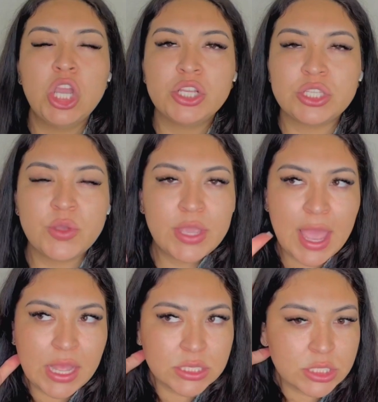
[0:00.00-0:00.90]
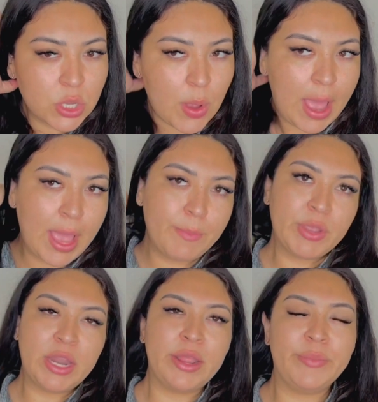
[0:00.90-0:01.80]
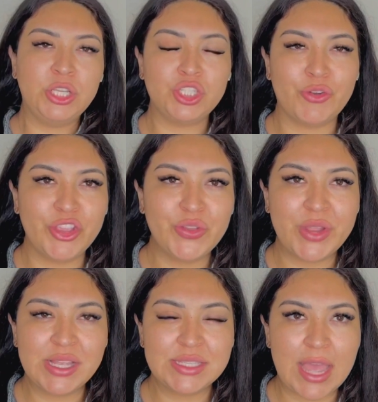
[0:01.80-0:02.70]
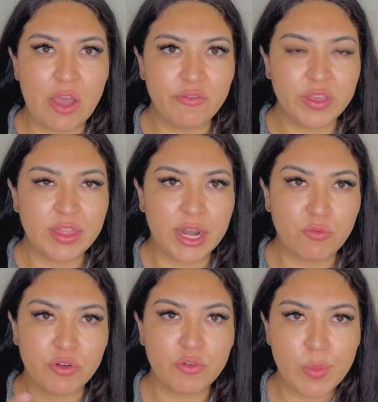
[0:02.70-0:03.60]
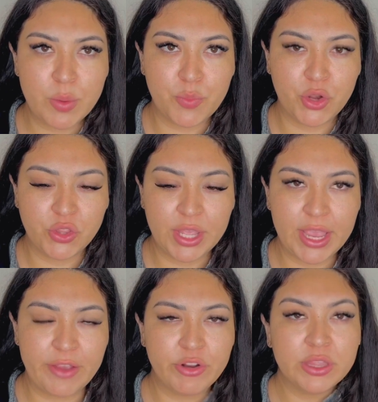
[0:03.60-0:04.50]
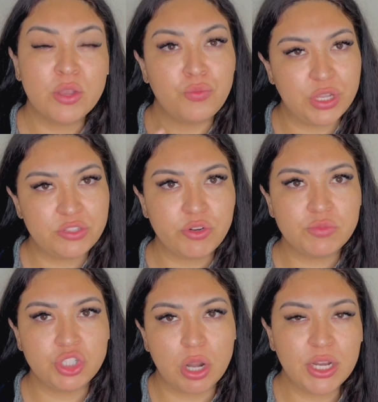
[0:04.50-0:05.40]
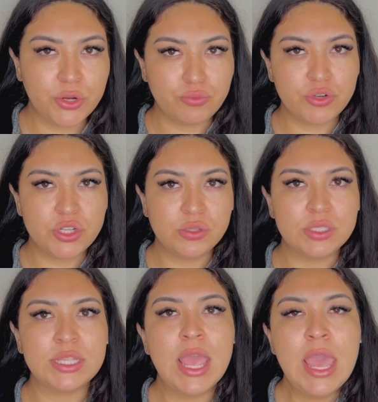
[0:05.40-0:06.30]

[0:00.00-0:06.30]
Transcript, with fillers: So yeah, so I'm gonna be showing you guys the outfit that I wore for my birthday. Everything was from Charlotte Russe.